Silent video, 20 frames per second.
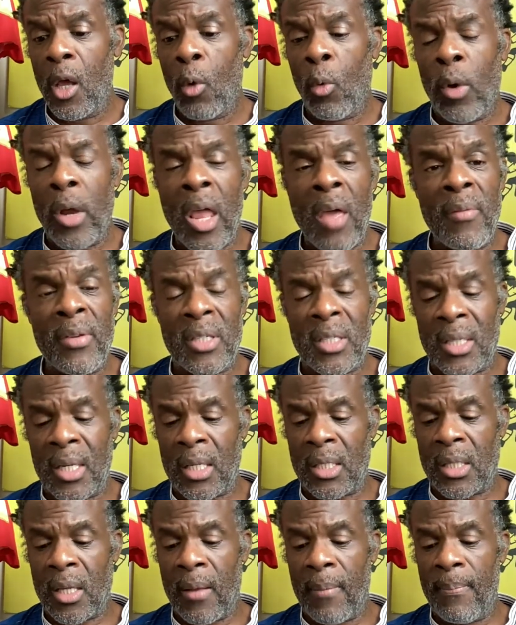Whatever
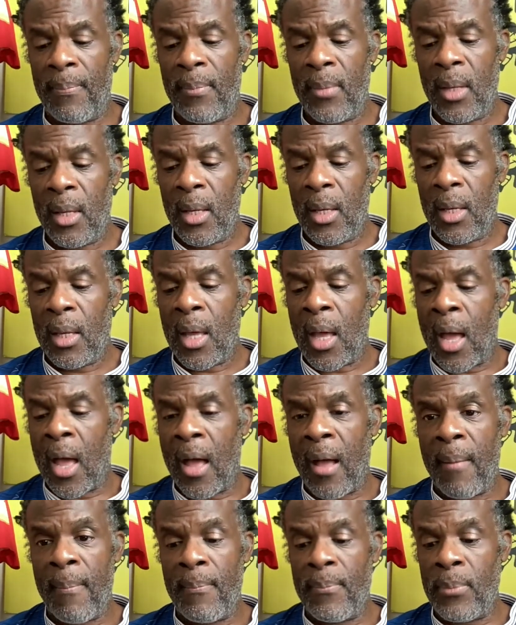system
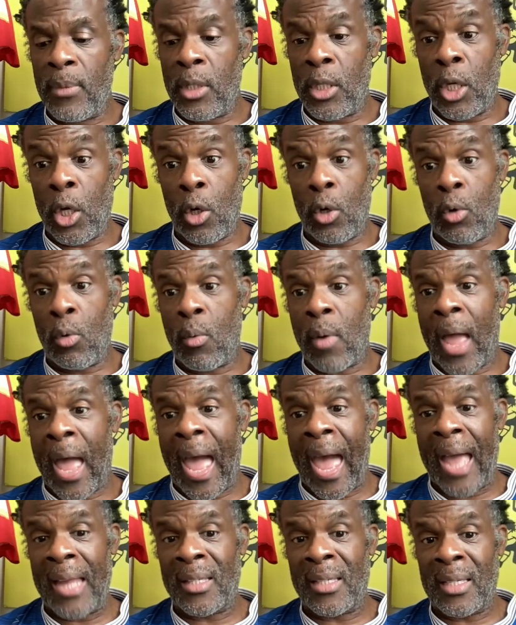you
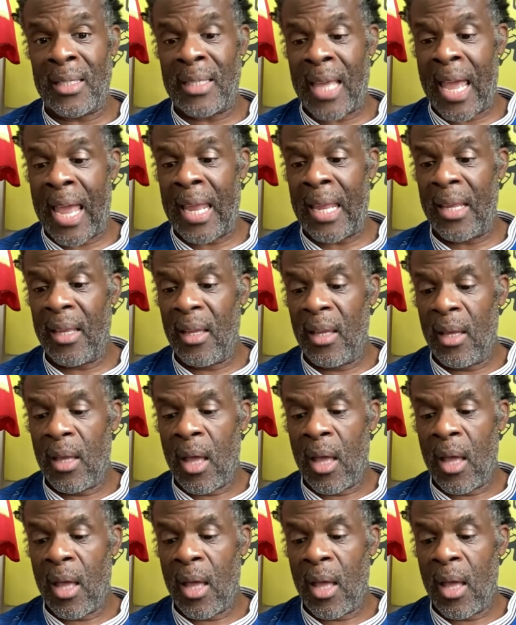had today,